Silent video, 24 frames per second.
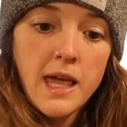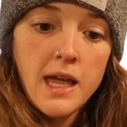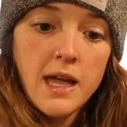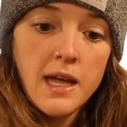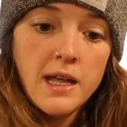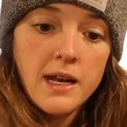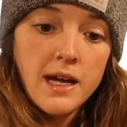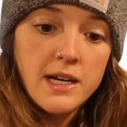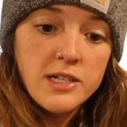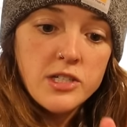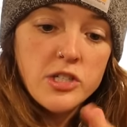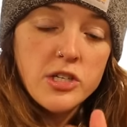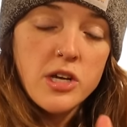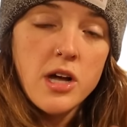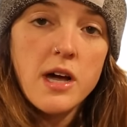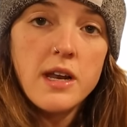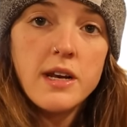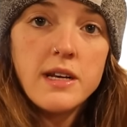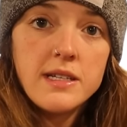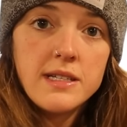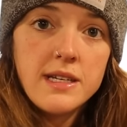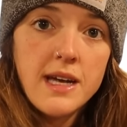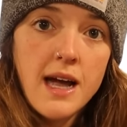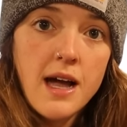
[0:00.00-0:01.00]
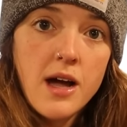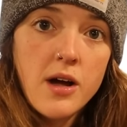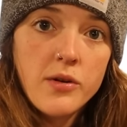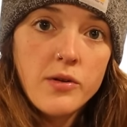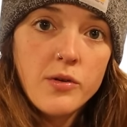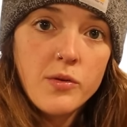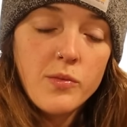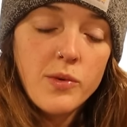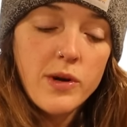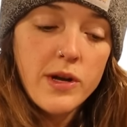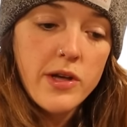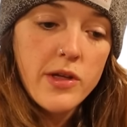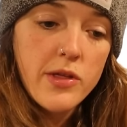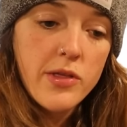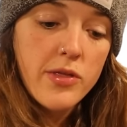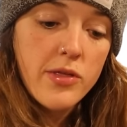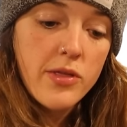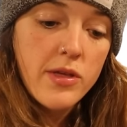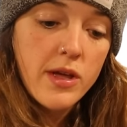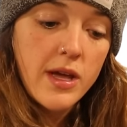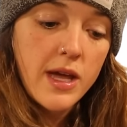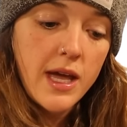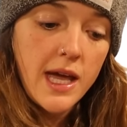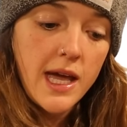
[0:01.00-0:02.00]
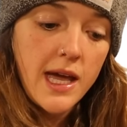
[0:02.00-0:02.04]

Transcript: and I just cut it down with